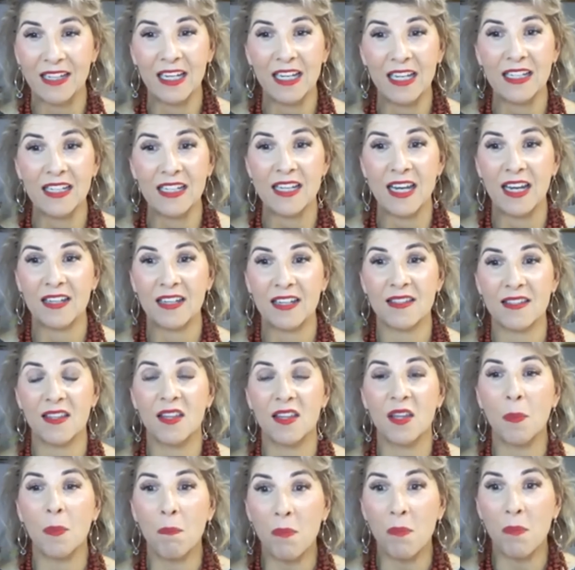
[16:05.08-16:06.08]
the
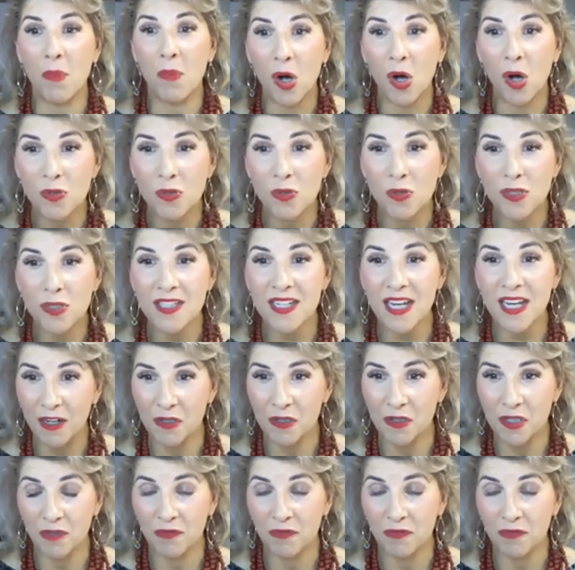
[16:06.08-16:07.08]
most energy for
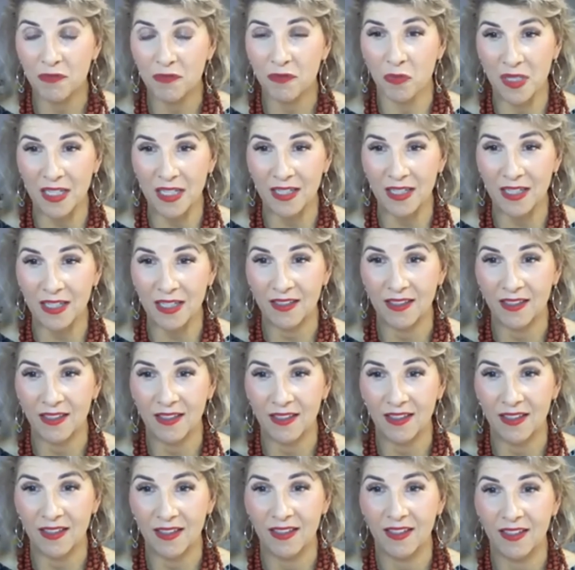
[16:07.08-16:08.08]
me
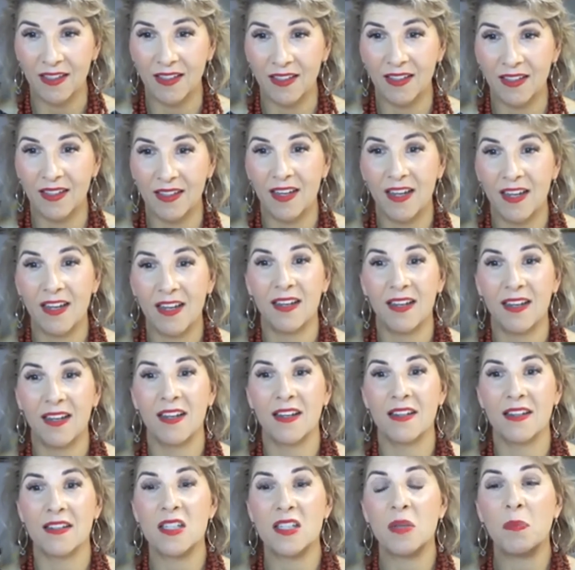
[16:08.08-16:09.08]
to
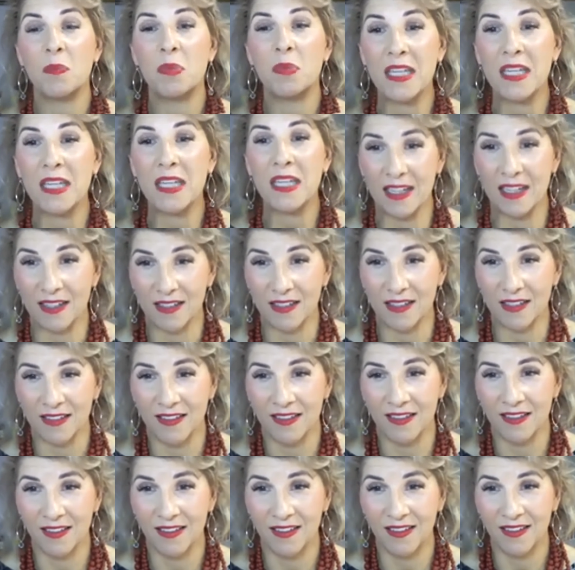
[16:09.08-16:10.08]
begin
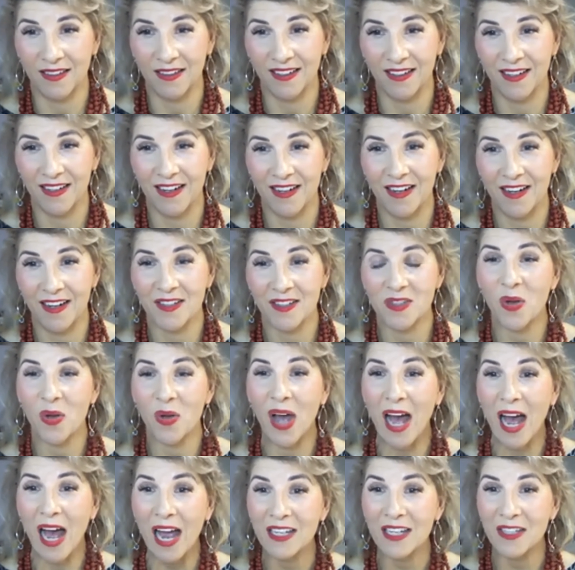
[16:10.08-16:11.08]
so I
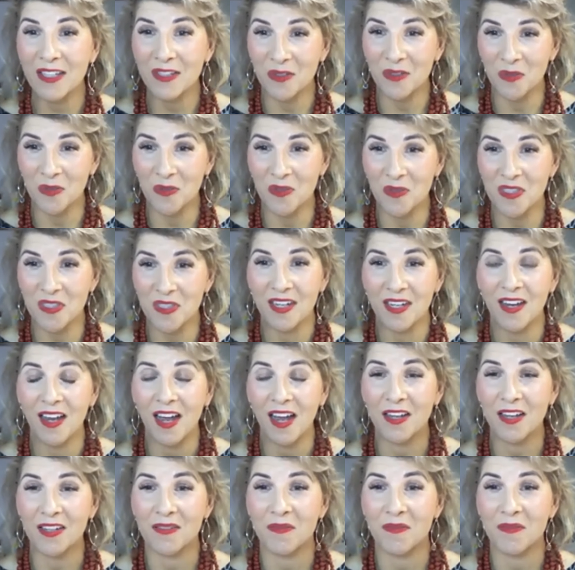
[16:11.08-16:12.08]
used a
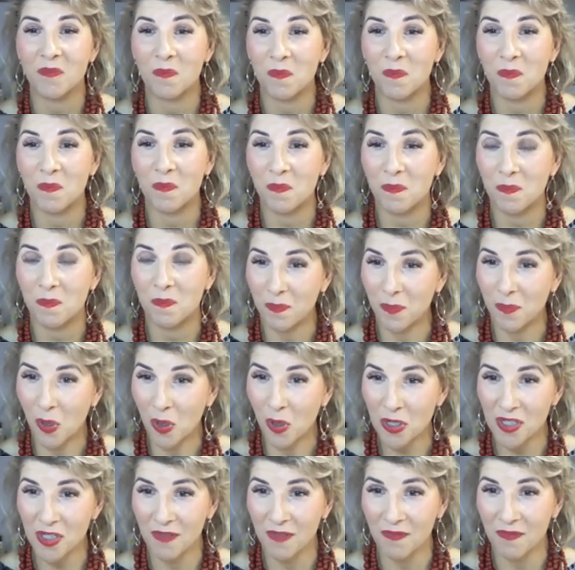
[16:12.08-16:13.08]
portion of this
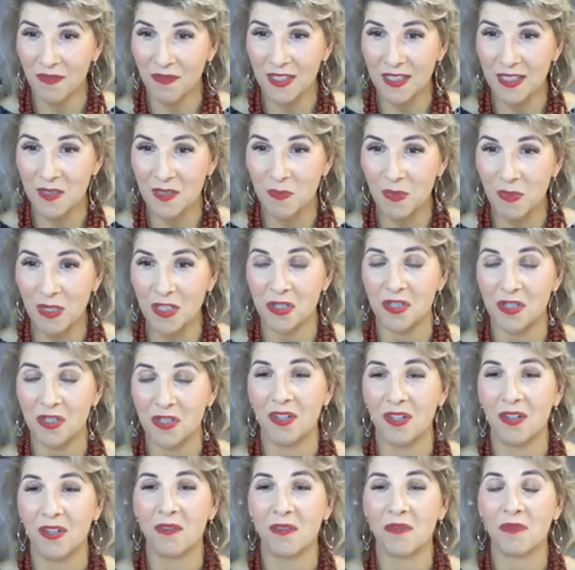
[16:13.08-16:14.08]
speech from a
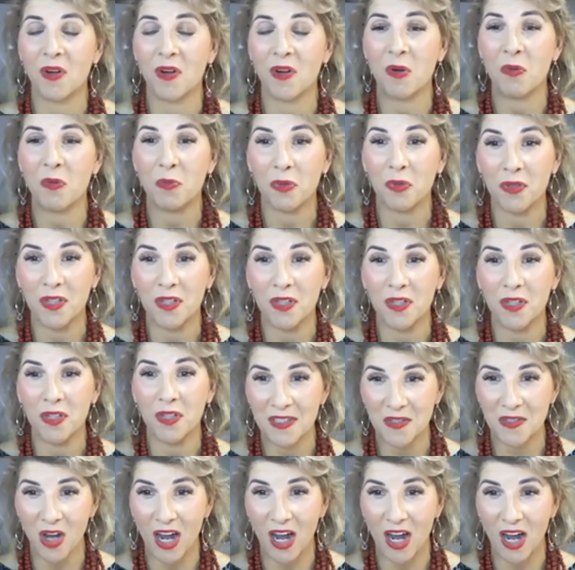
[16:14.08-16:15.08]
previous talk I
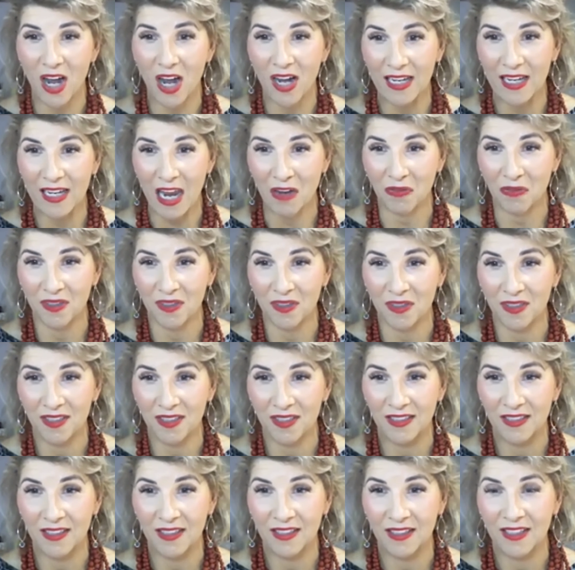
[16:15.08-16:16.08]
gave.
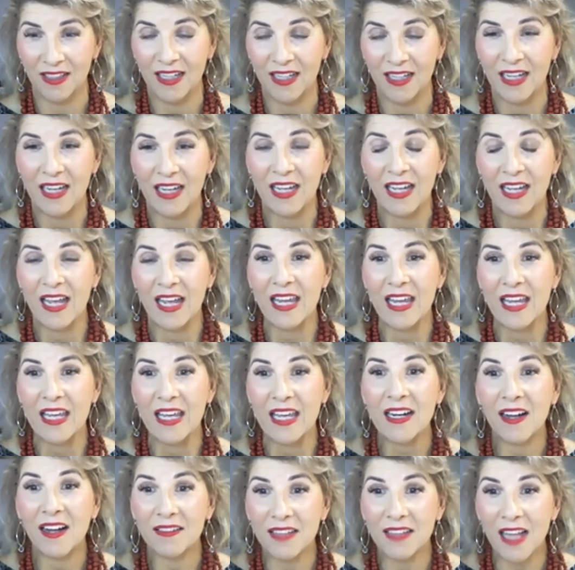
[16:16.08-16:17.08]
It allowed
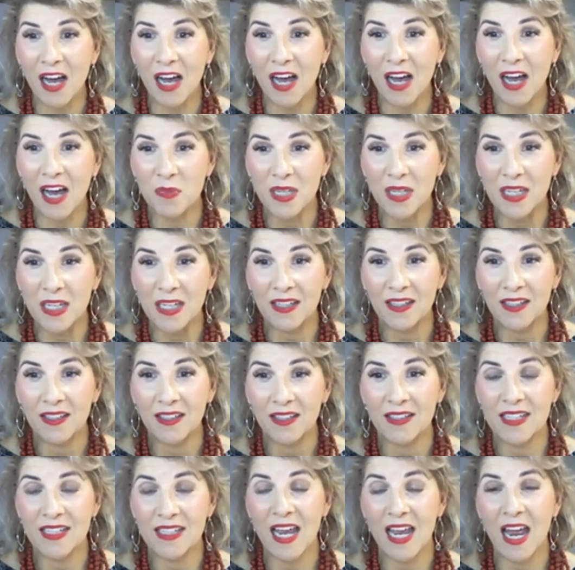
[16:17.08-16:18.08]
me to have a
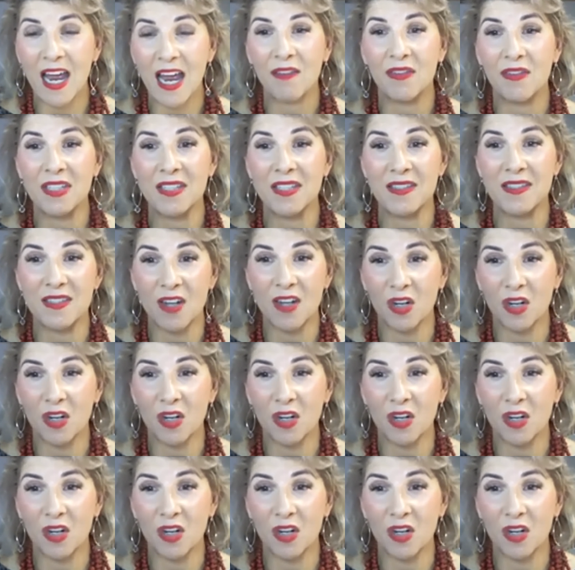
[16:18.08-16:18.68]
starting point,